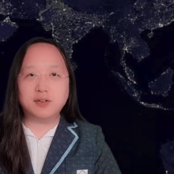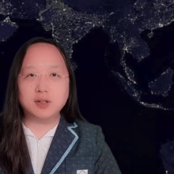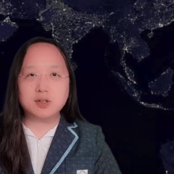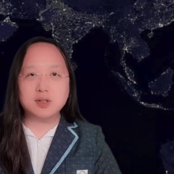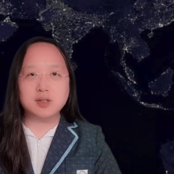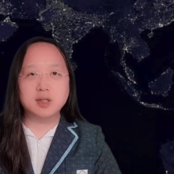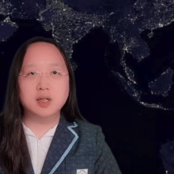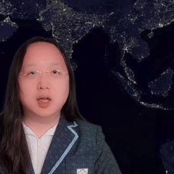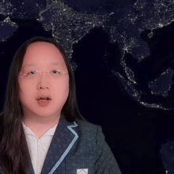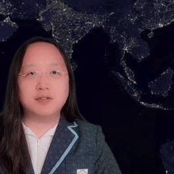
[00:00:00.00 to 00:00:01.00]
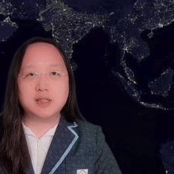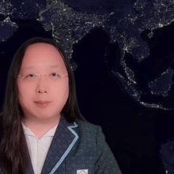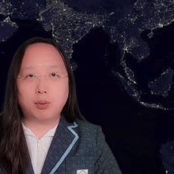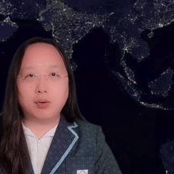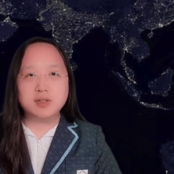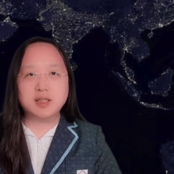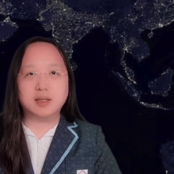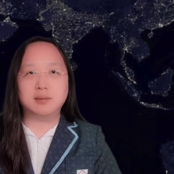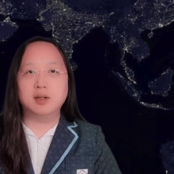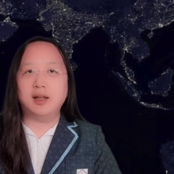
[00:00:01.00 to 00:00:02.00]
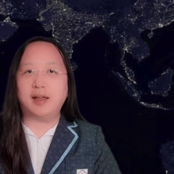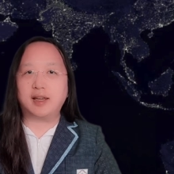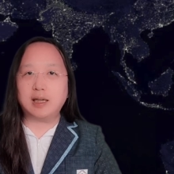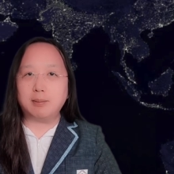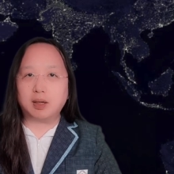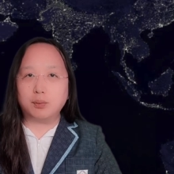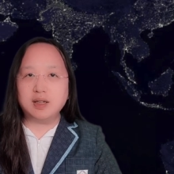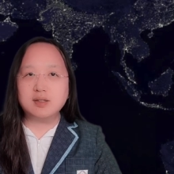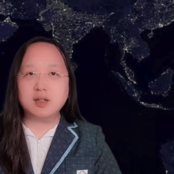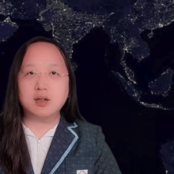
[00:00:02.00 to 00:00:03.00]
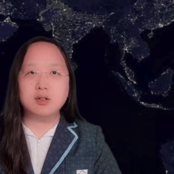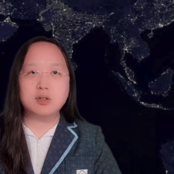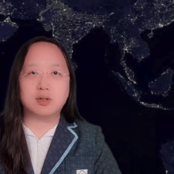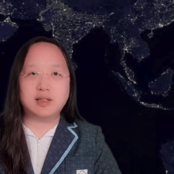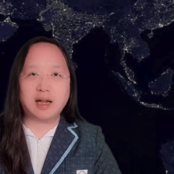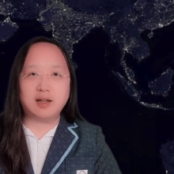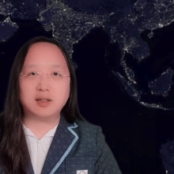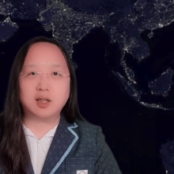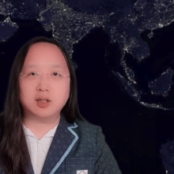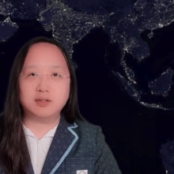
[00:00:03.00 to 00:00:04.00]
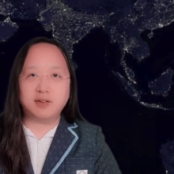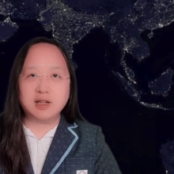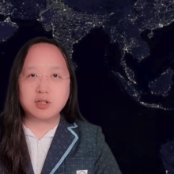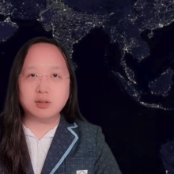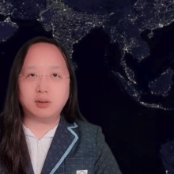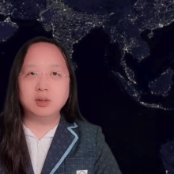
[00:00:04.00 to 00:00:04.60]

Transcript: functions of supporting academic research or talent cultivation,